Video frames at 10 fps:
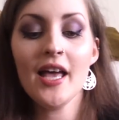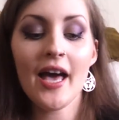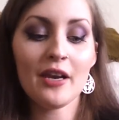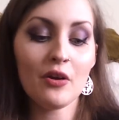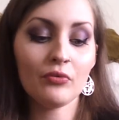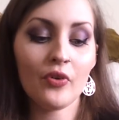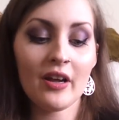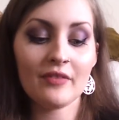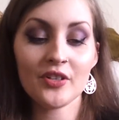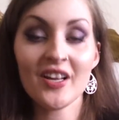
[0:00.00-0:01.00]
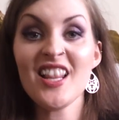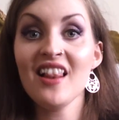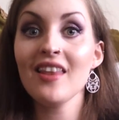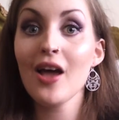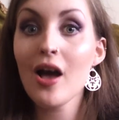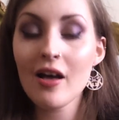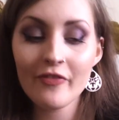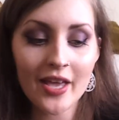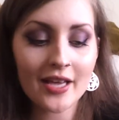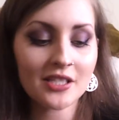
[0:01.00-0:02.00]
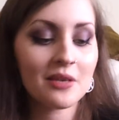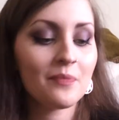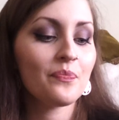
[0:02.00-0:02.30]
And it arrived, and I love it.